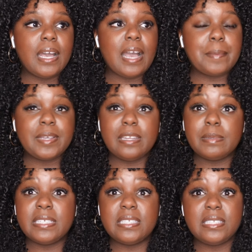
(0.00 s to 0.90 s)
I'm gonna
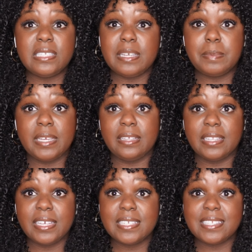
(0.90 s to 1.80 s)
be steeped in
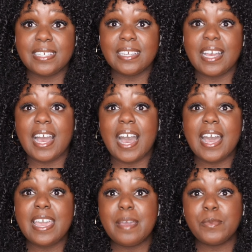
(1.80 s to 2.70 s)
this
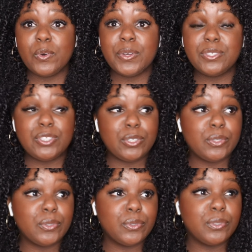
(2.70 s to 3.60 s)
I am going
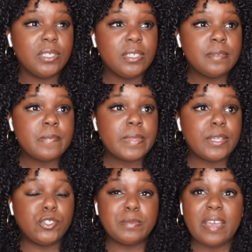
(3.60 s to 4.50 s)
to
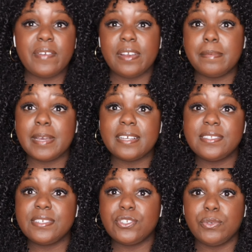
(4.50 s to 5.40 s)
do my very
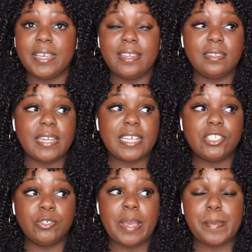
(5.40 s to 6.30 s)
best to get the
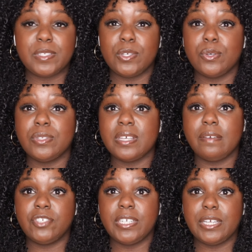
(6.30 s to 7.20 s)
next two episodes
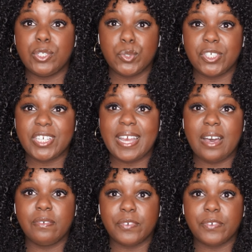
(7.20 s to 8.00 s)
of Ginny and Georgia out